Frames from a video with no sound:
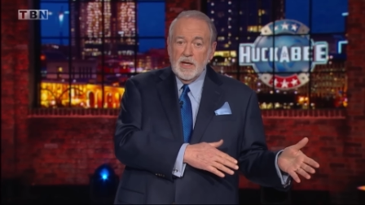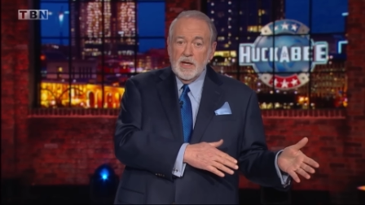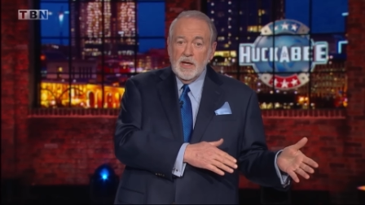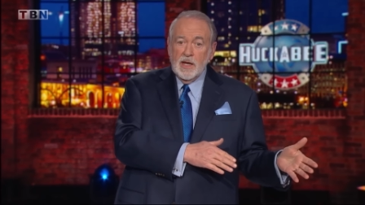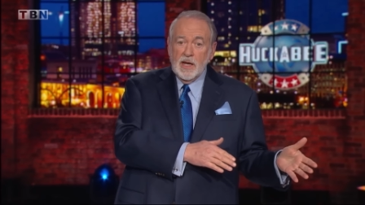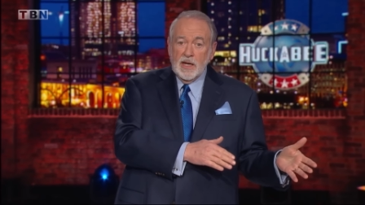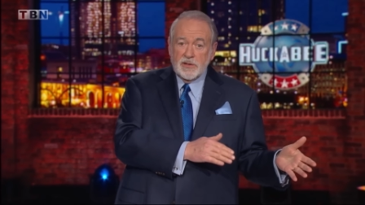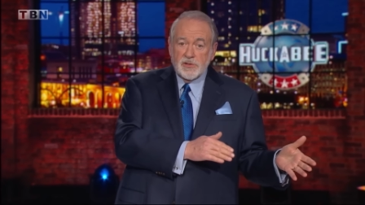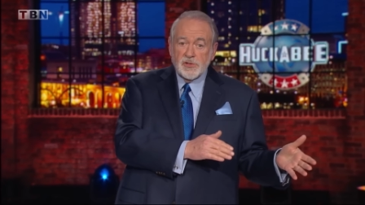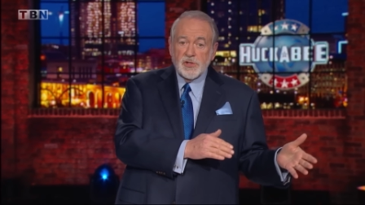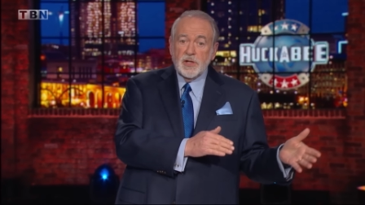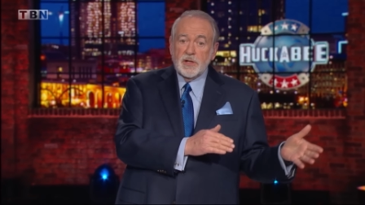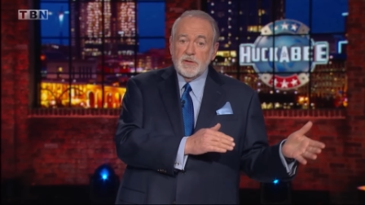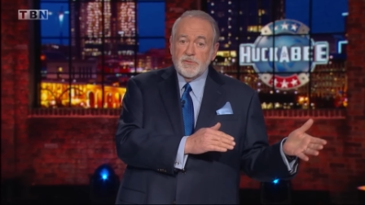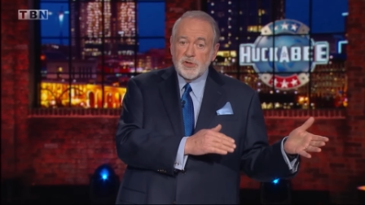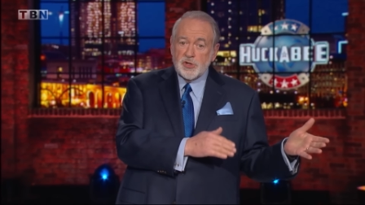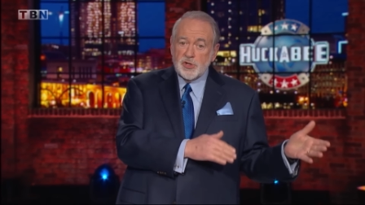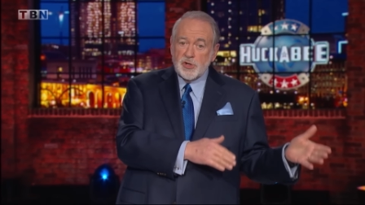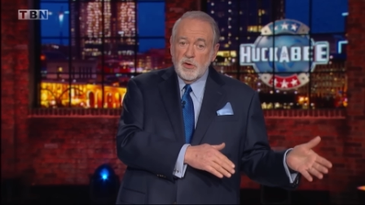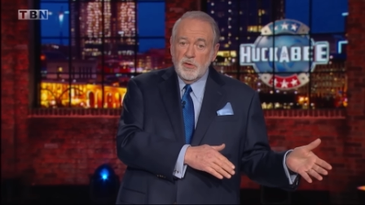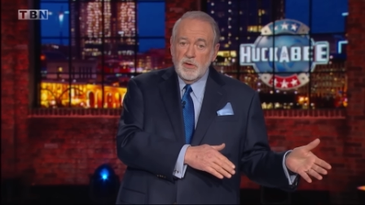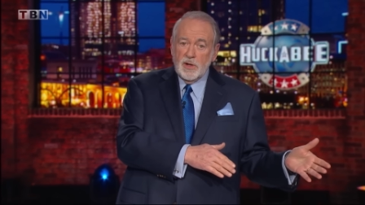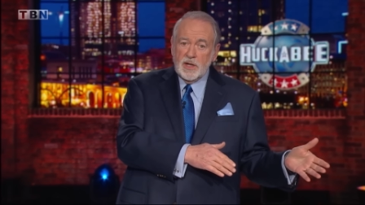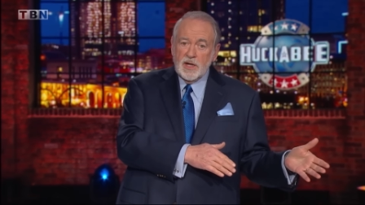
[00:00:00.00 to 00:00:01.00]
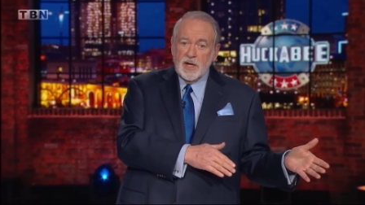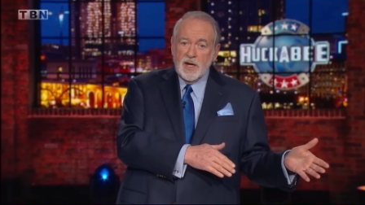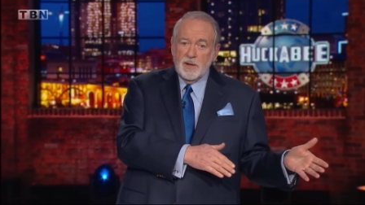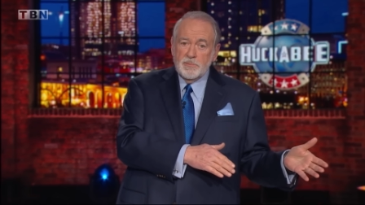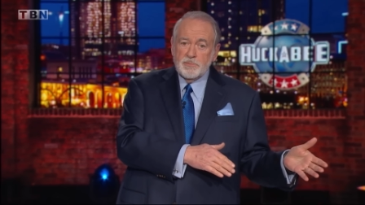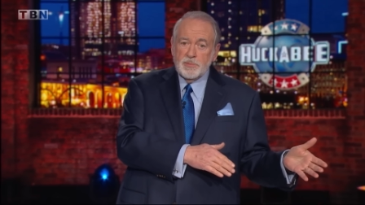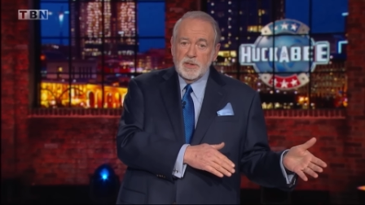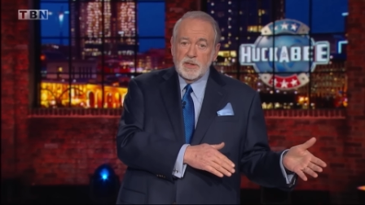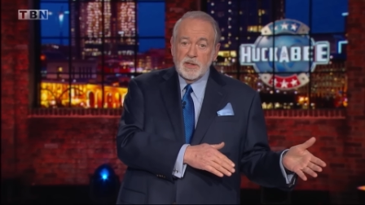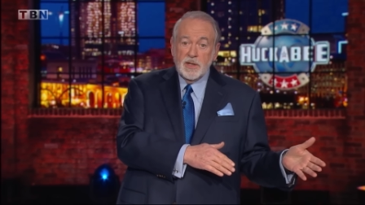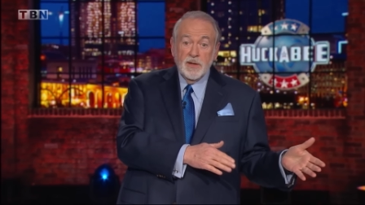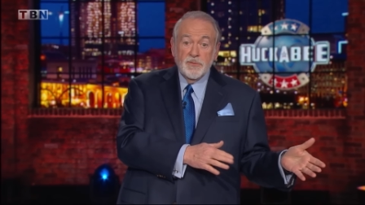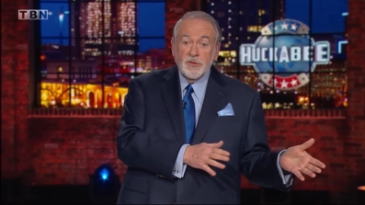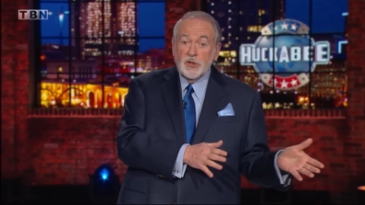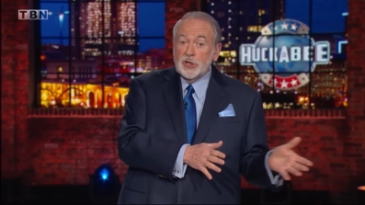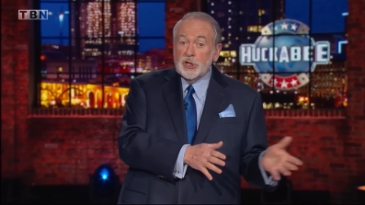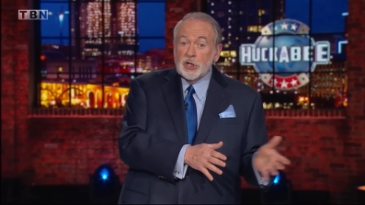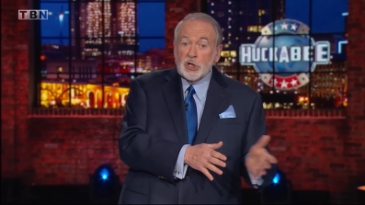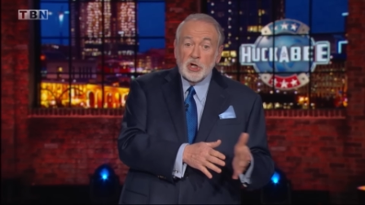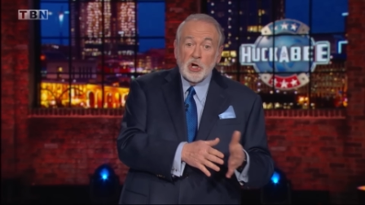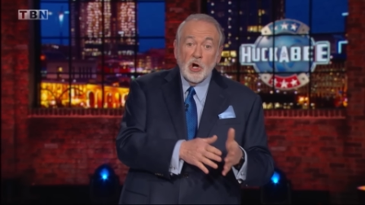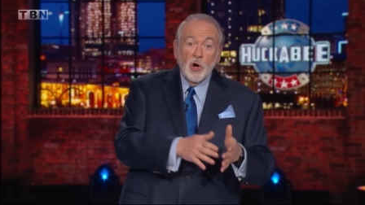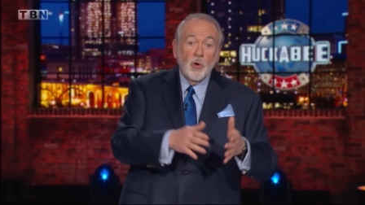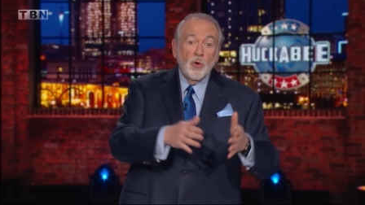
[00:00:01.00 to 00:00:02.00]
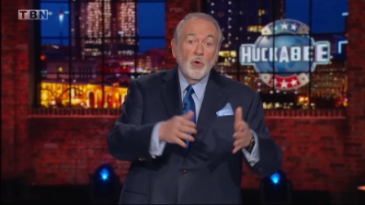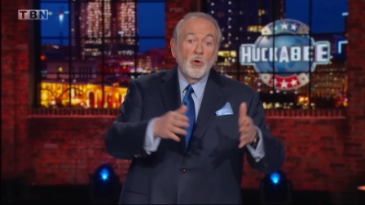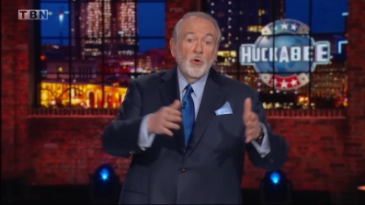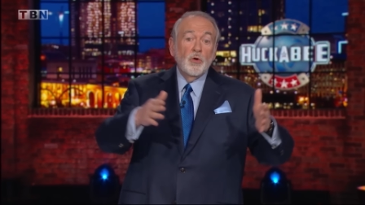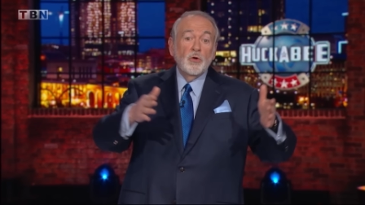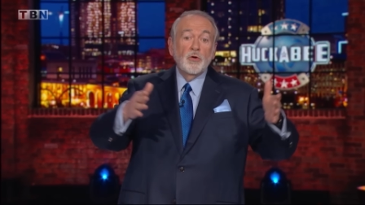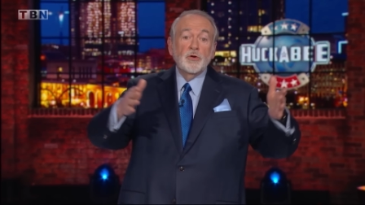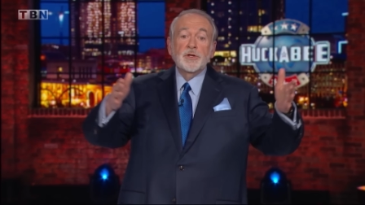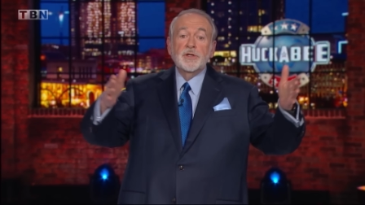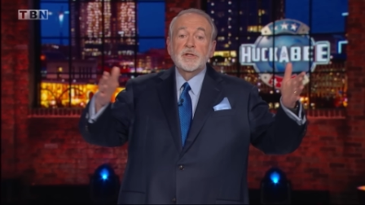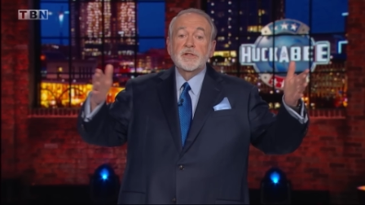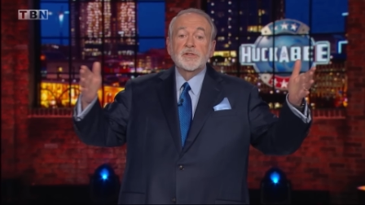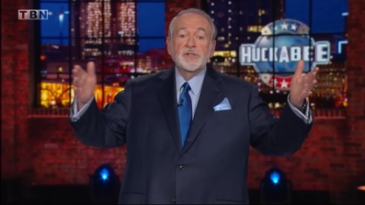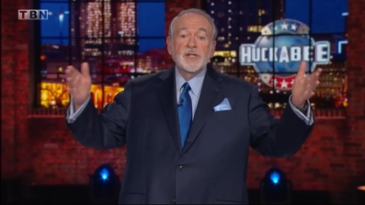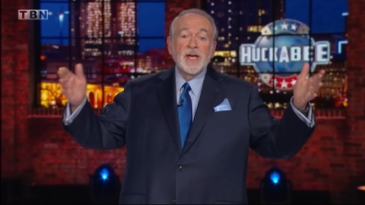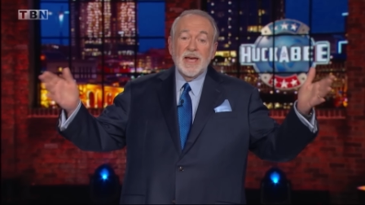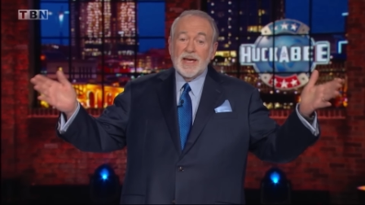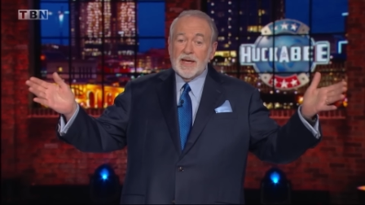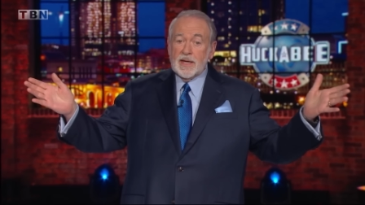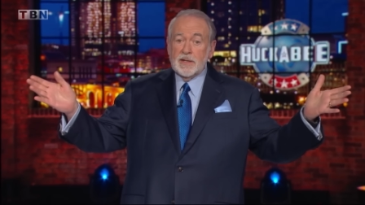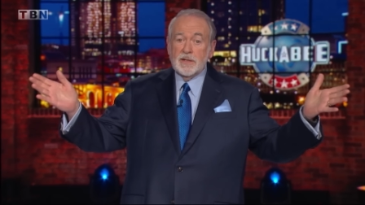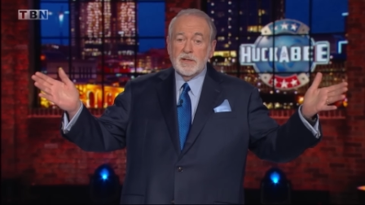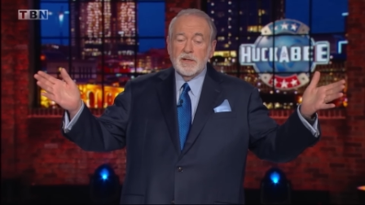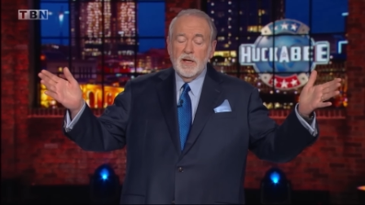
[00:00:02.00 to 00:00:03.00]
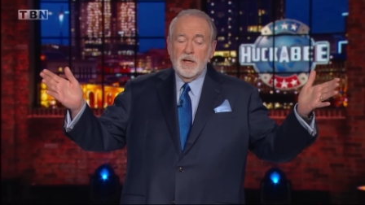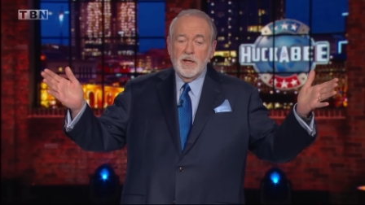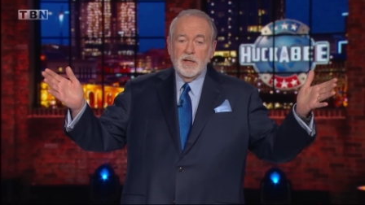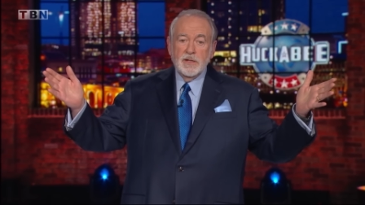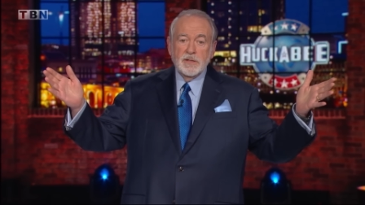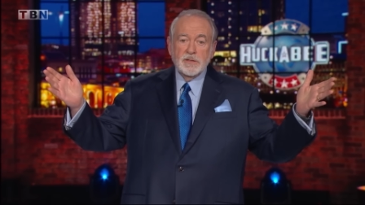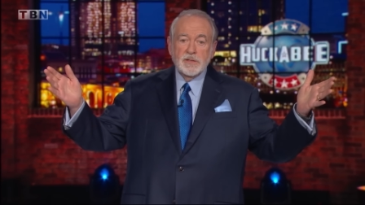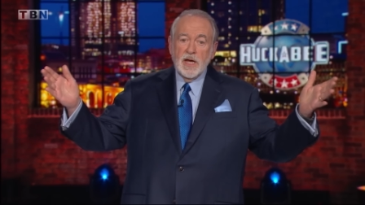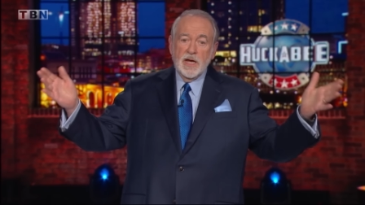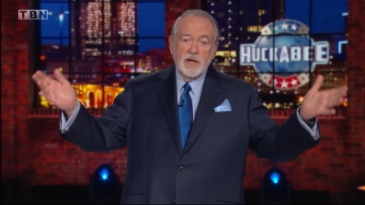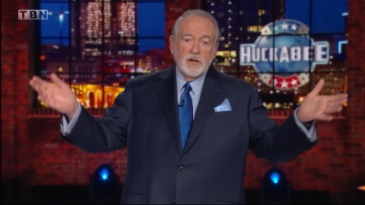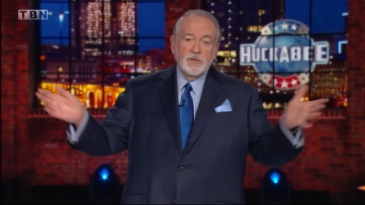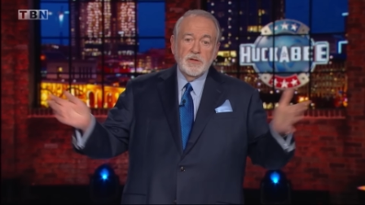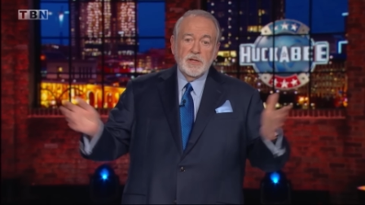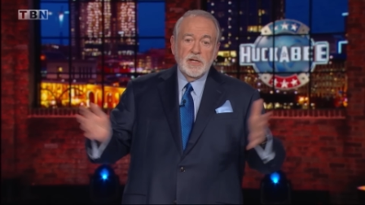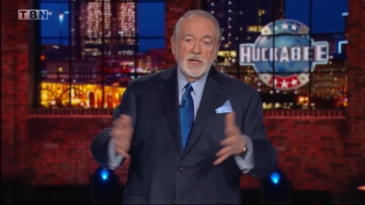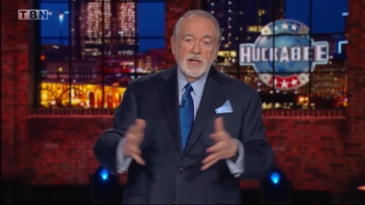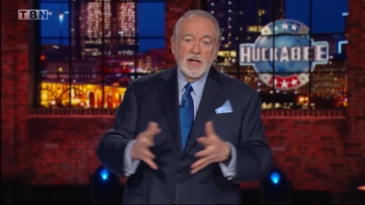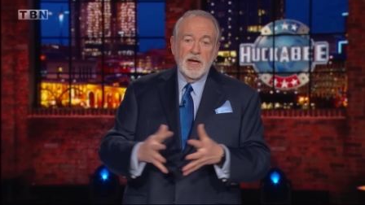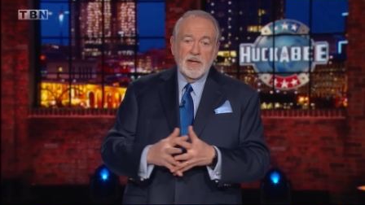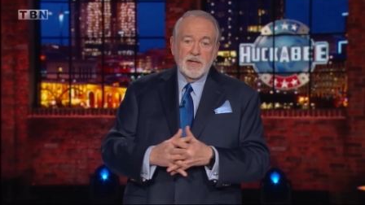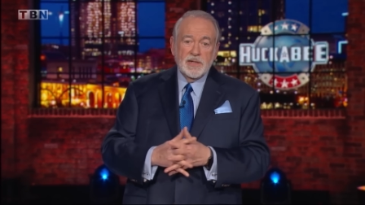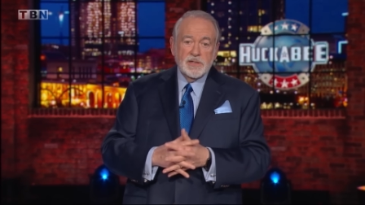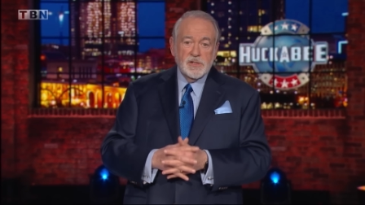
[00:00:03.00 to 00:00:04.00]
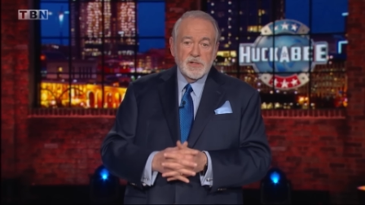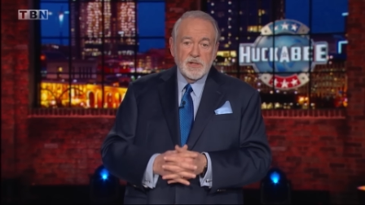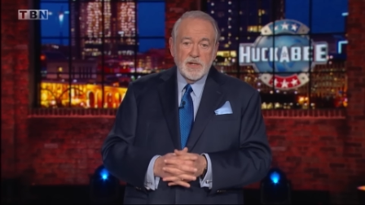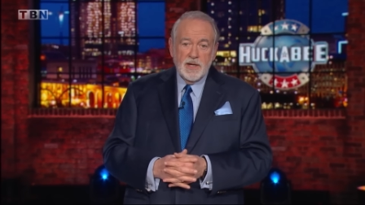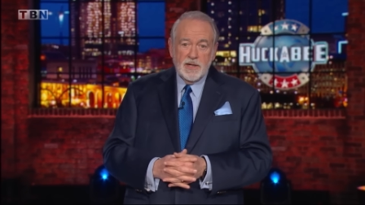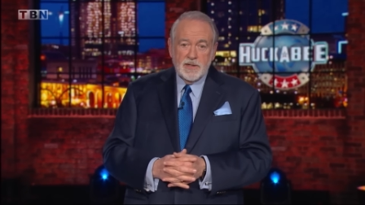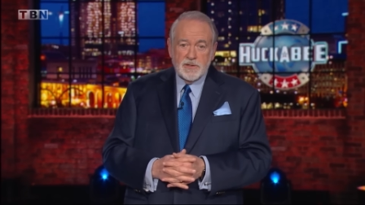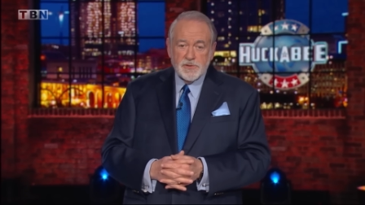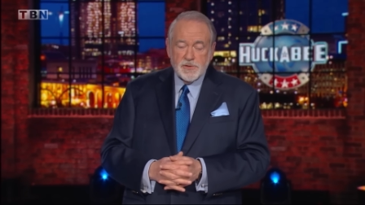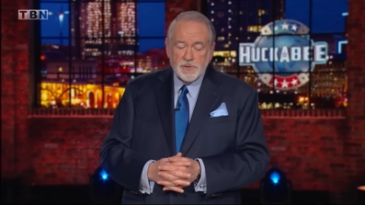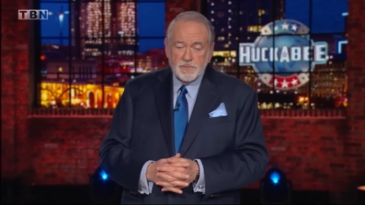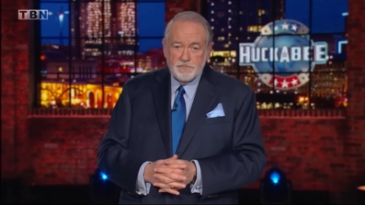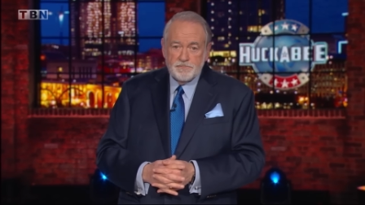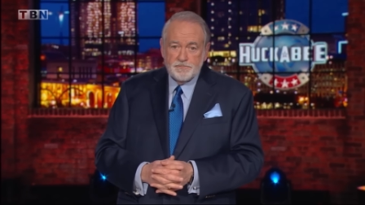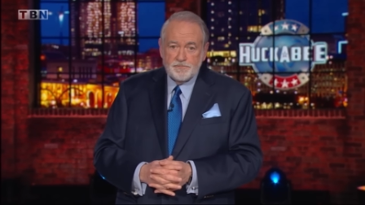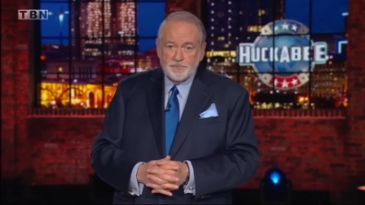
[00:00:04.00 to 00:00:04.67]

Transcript: instead of showing up and given the golden ticket to enter the United States.